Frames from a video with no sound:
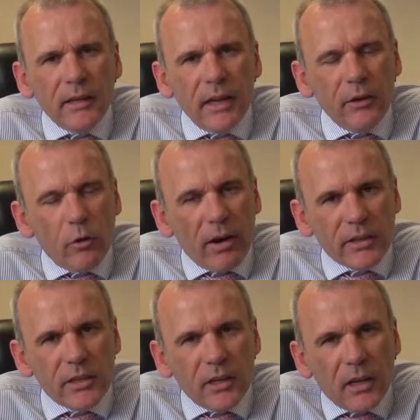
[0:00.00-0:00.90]
in your
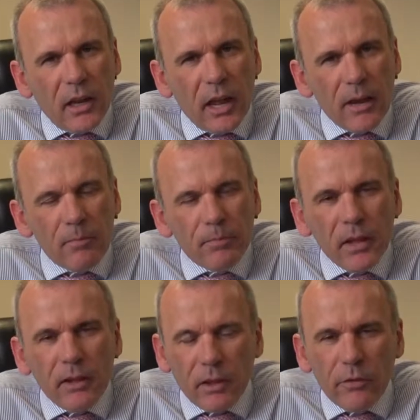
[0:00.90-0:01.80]
accident claim.
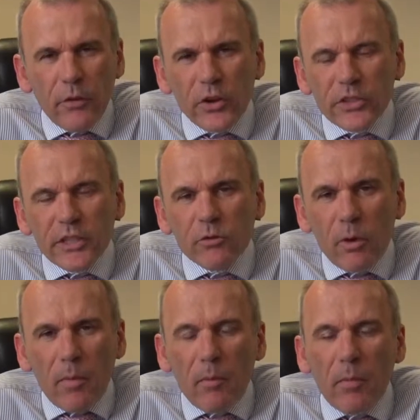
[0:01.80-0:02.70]
Now, the first thing to
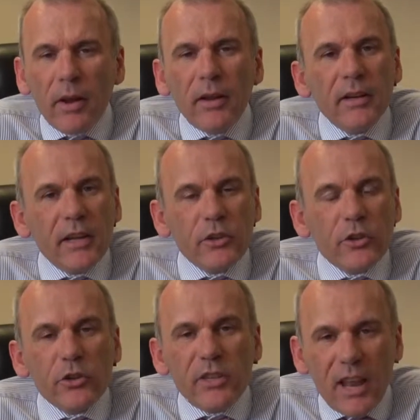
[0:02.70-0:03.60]
remember is you
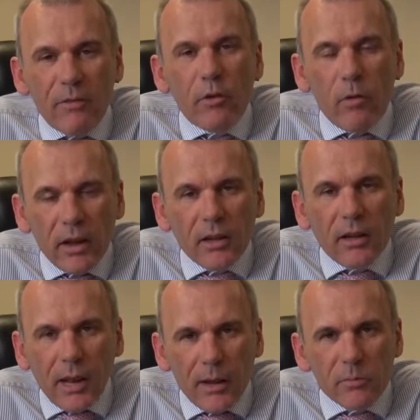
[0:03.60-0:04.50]
should never ring a
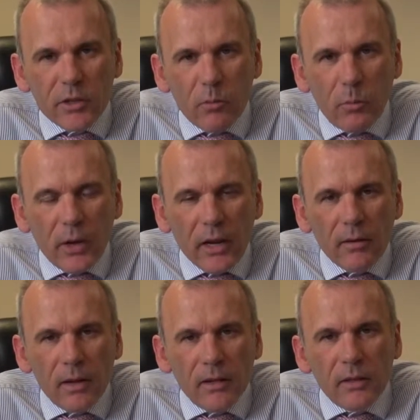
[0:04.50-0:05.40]
claims company.
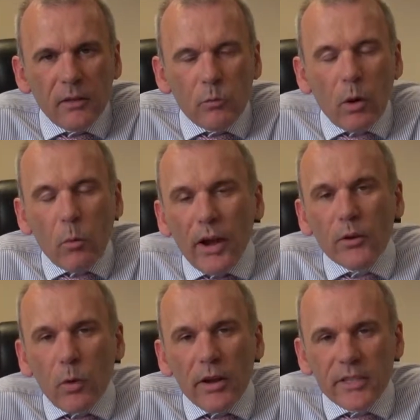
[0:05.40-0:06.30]
Well, why
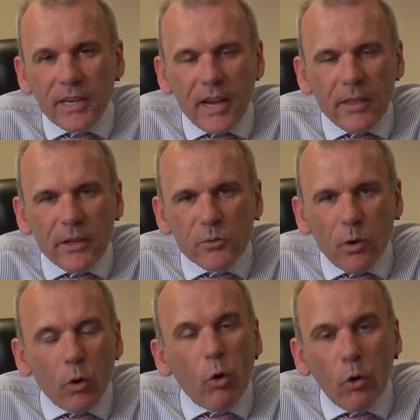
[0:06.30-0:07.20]
do I say this?
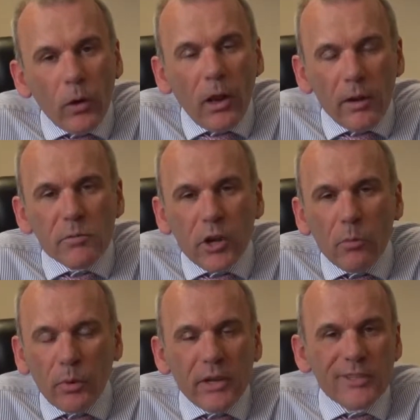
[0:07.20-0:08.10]
Well, all claims
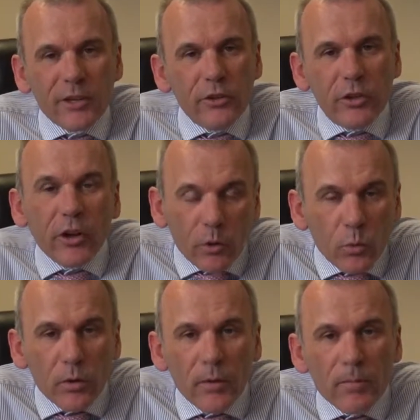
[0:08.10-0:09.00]
companies can
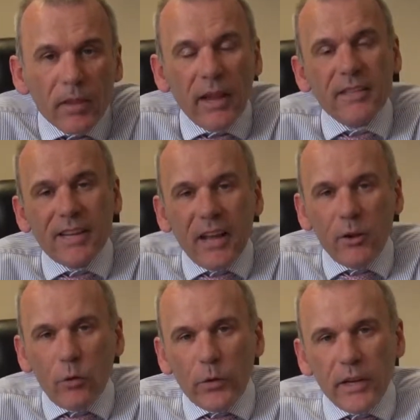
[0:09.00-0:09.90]
do is get
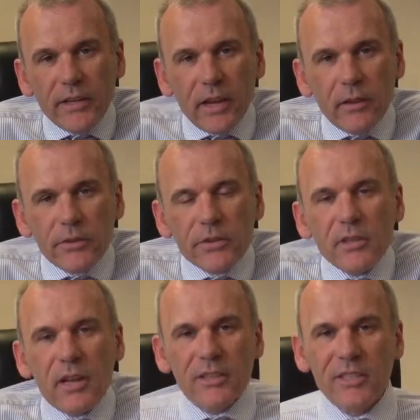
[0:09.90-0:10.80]
your details
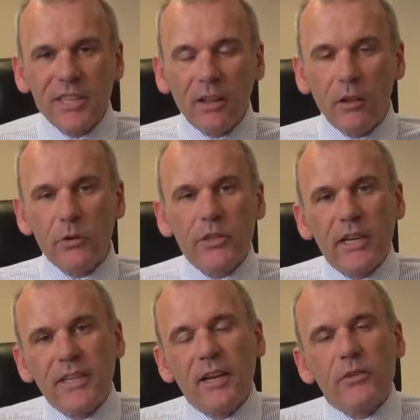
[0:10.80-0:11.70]
and sell those
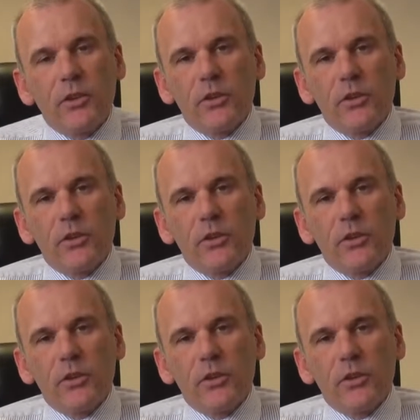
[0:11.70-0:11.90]
details on